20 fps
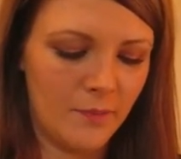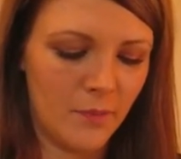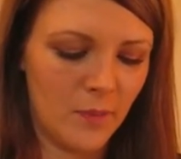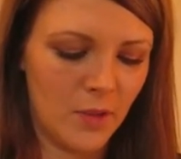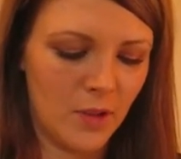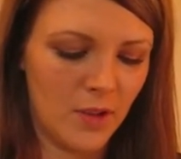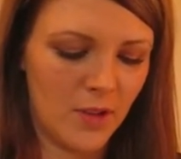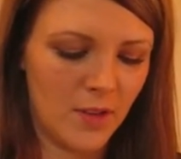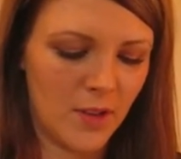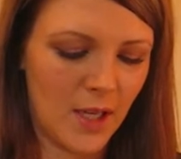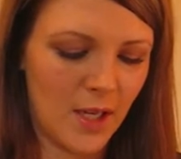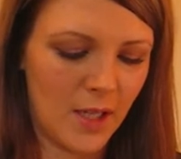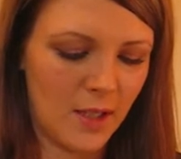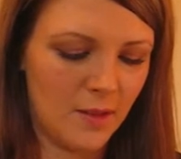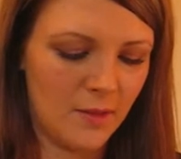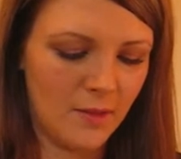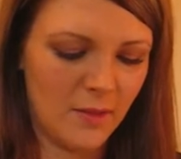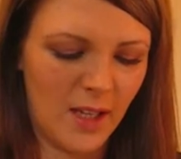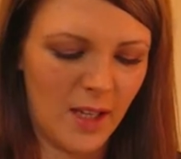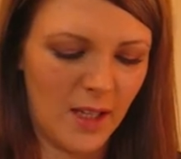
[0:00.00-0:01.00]
which is kind
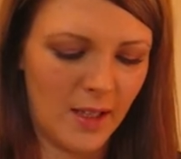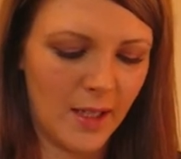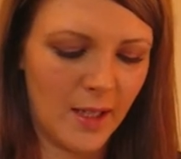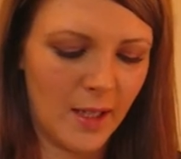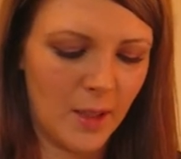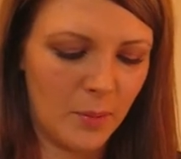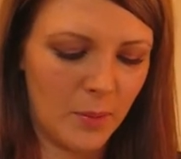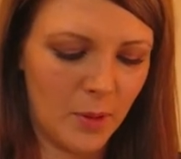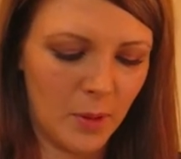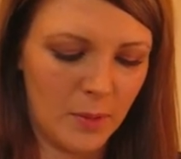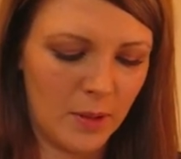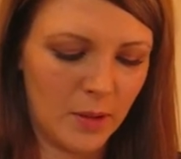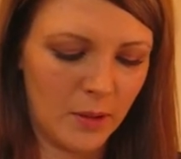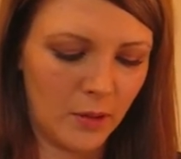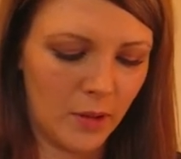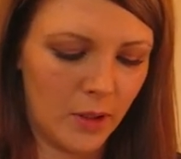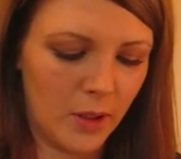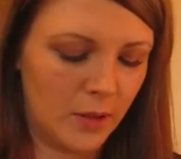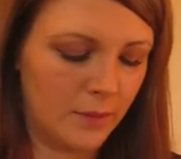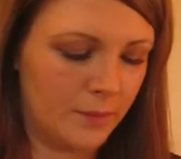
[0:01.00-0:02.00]
of, yeah, like a plum
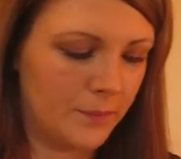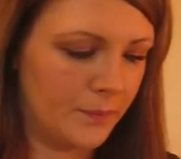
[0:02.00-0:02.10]
colour.